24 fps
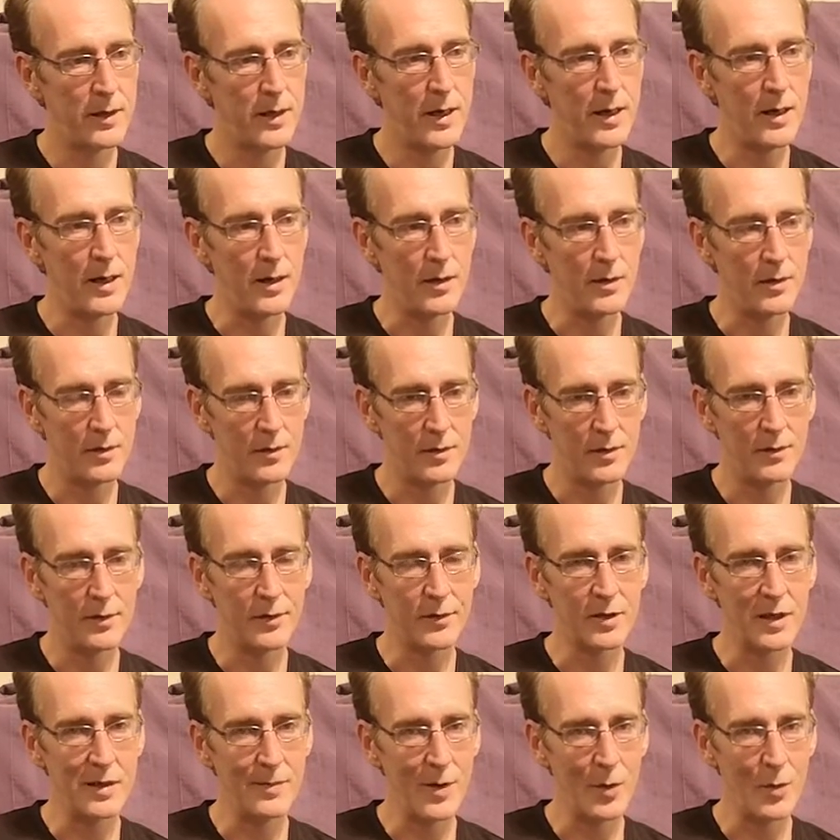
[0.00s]
yeah,
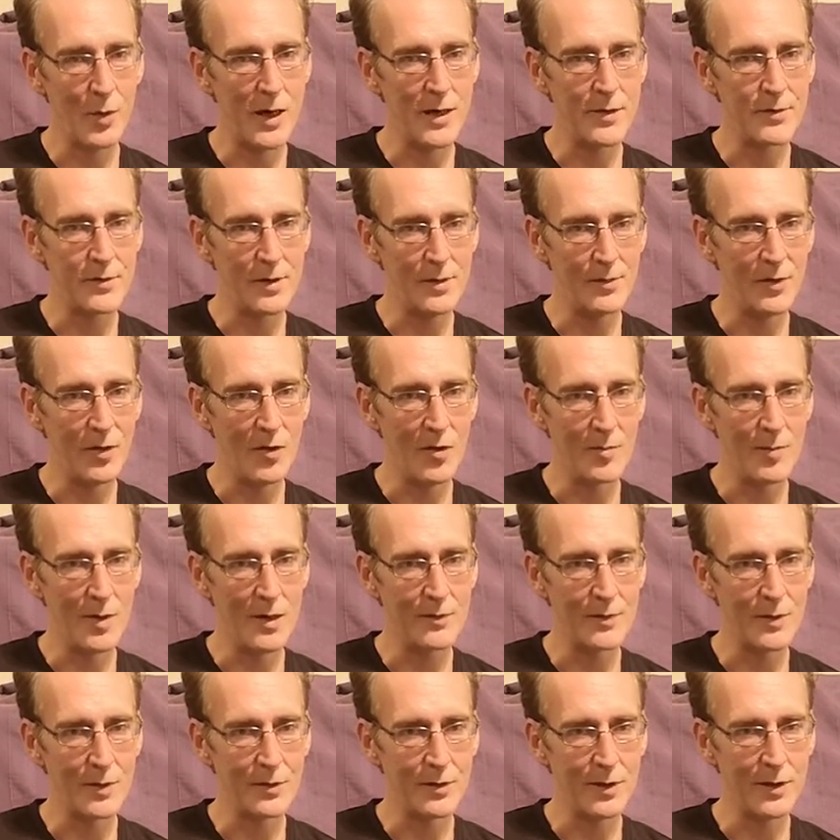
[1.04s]
there's going to be weight trimmed out
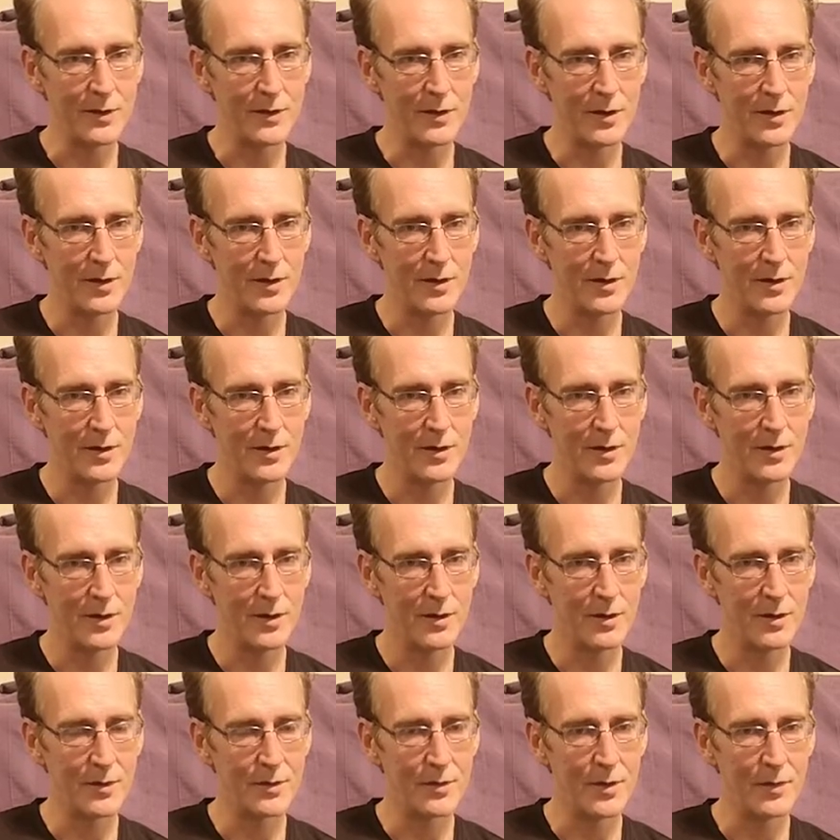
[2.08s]
in my first aid kit.
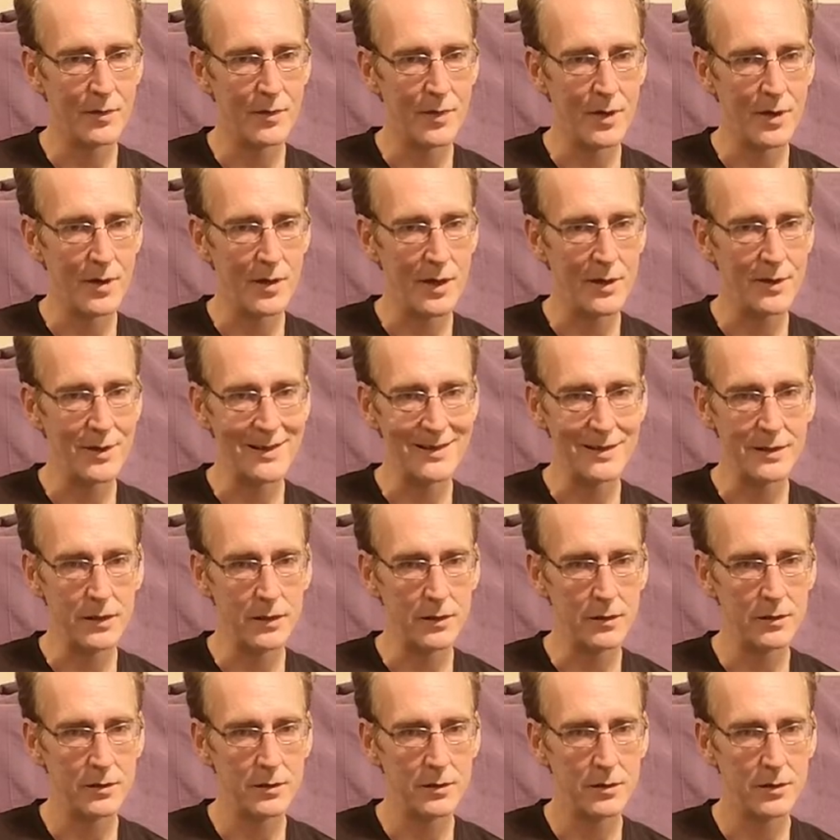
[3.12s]
There's stuff there that I
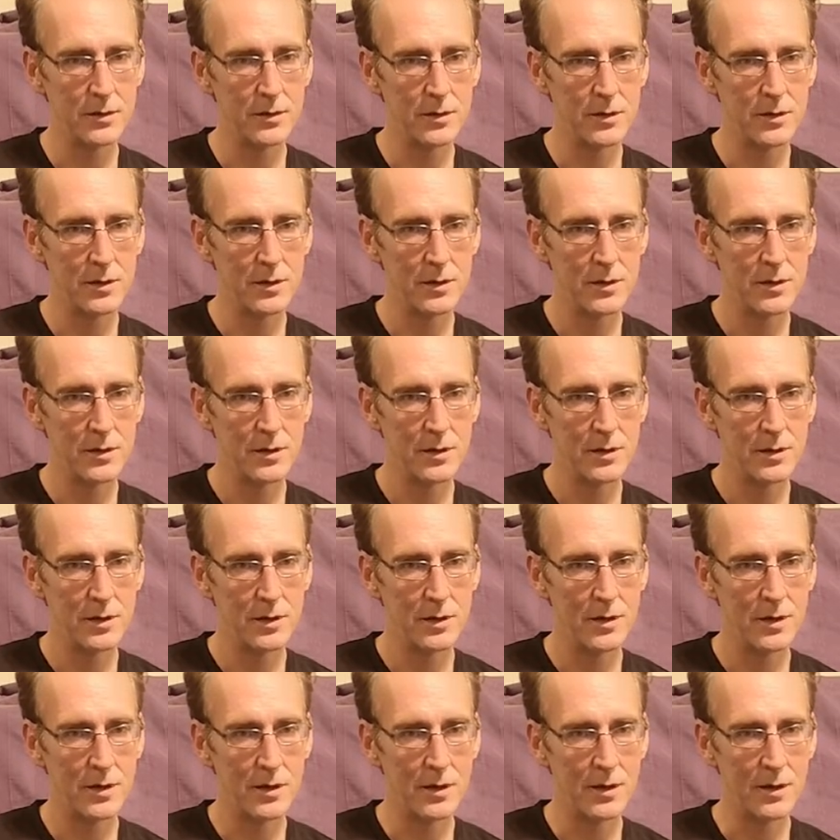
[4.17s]
didn't need.
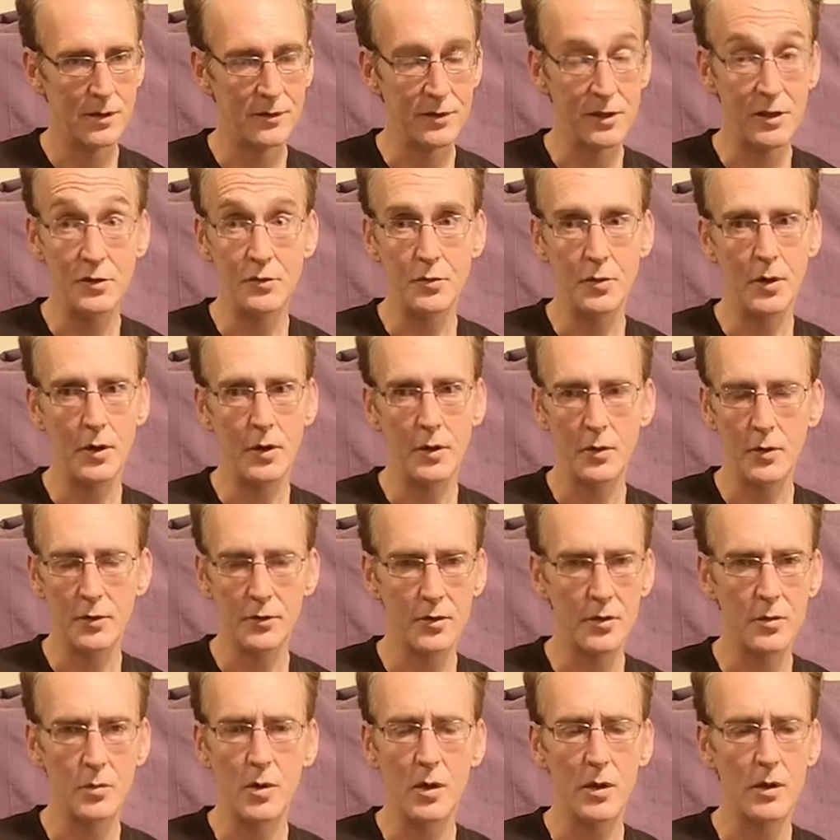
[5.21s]
Tea tree
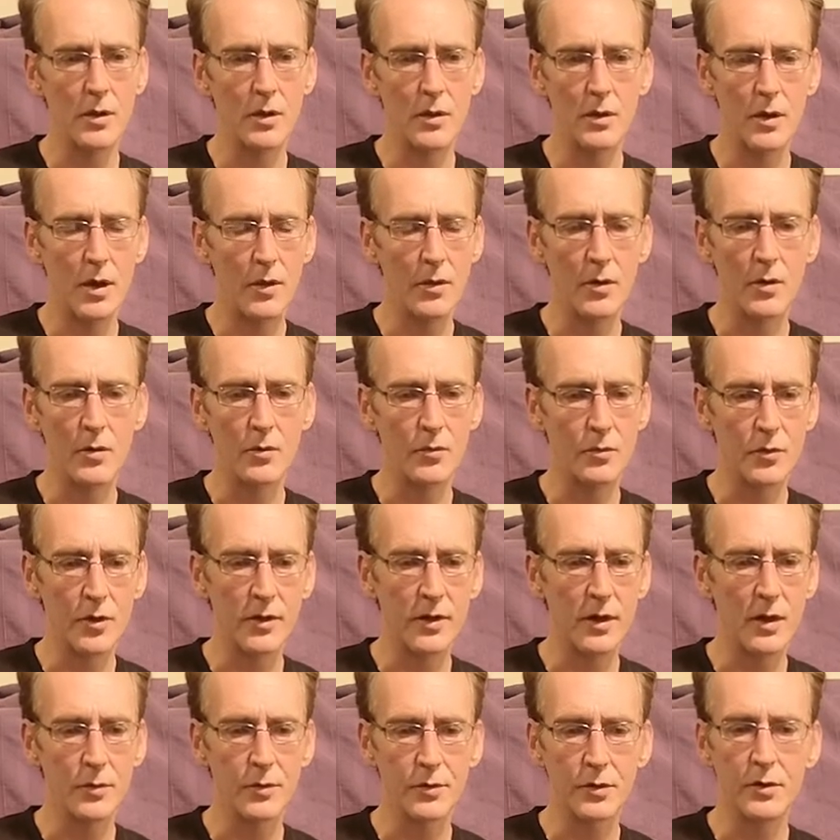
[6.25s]
oil, I don't know what I thought
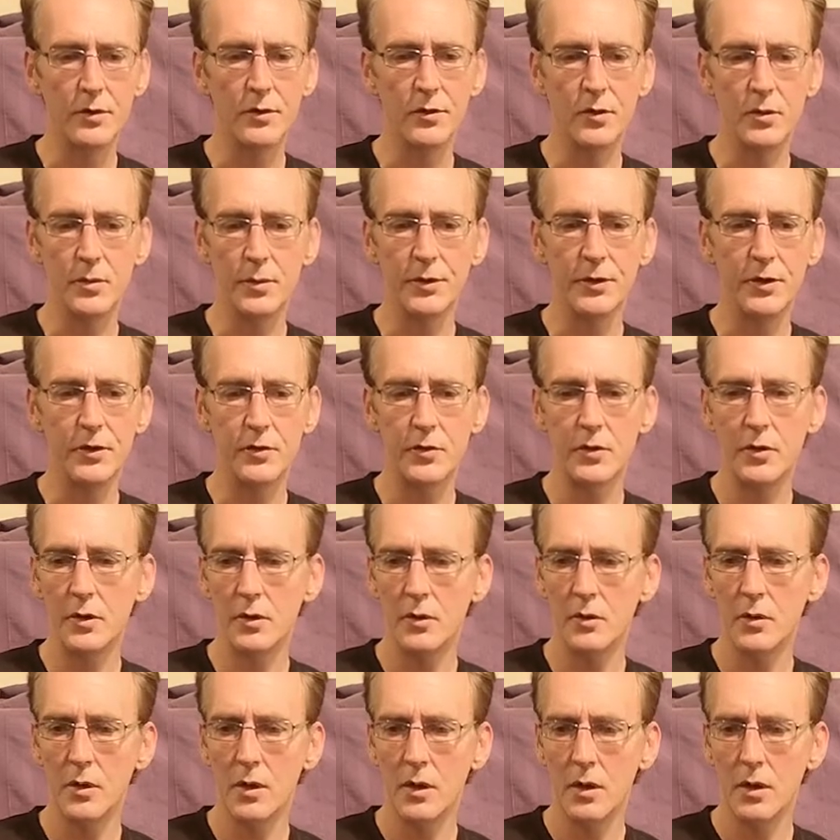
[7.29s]
really I was going to do with tea
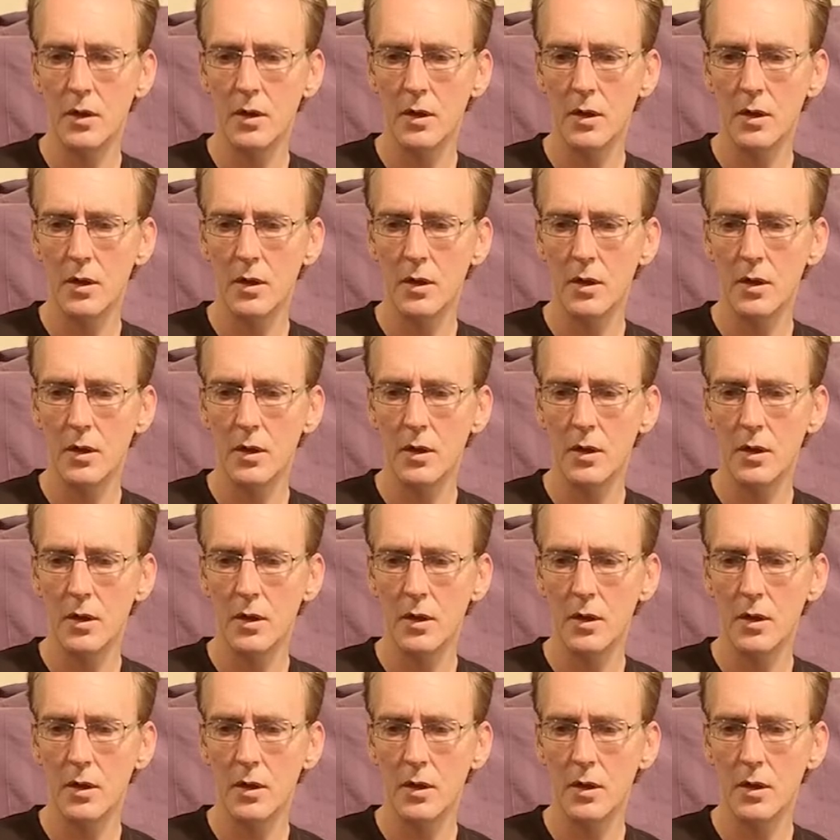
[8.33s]
tree oil.